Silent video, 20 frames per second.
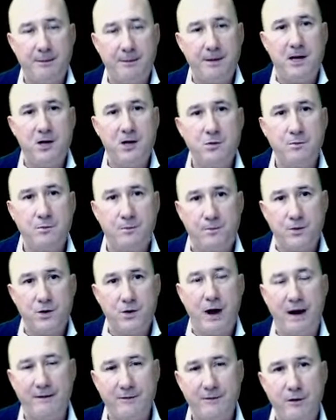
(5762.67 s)
And then you
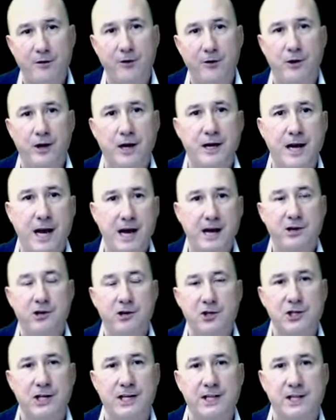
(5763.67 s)
have your 30-day and your
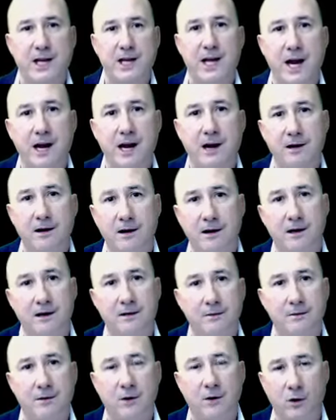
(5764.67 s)
60-day
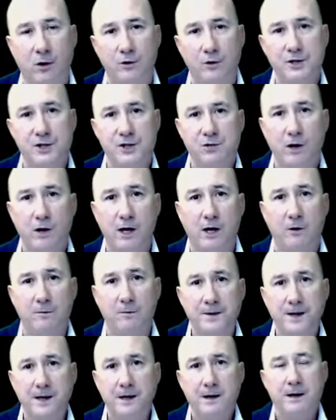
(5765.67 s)
goals as well.
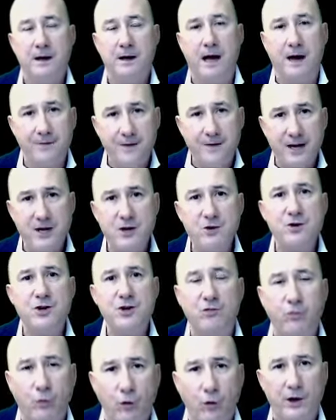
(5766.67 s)
And then you
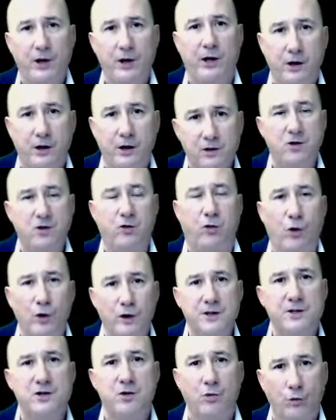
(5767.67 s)
just work
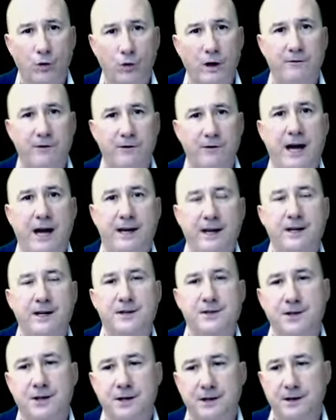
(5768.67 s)
towards whatever that
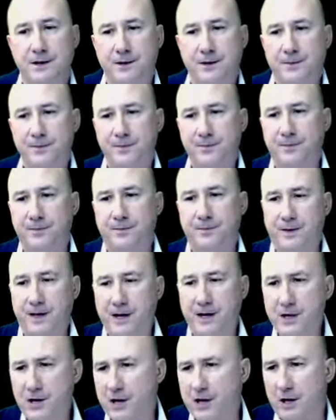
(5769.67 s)
is.
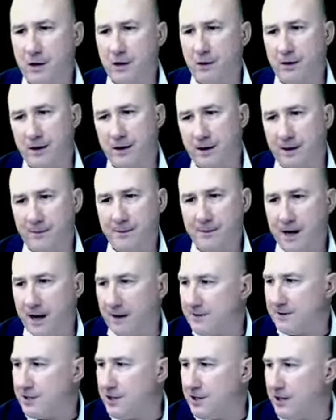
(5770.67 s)
And you can go, I mean,
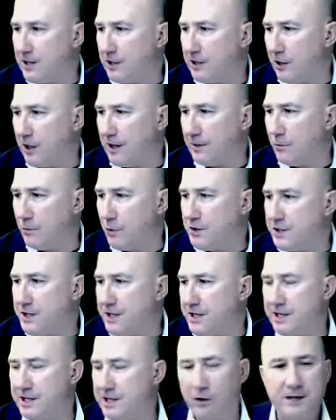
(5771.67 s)
obviously you can get a lot more
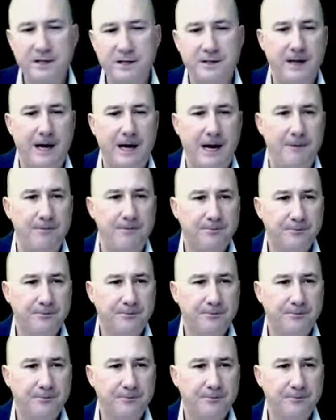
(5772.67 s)
detail into that.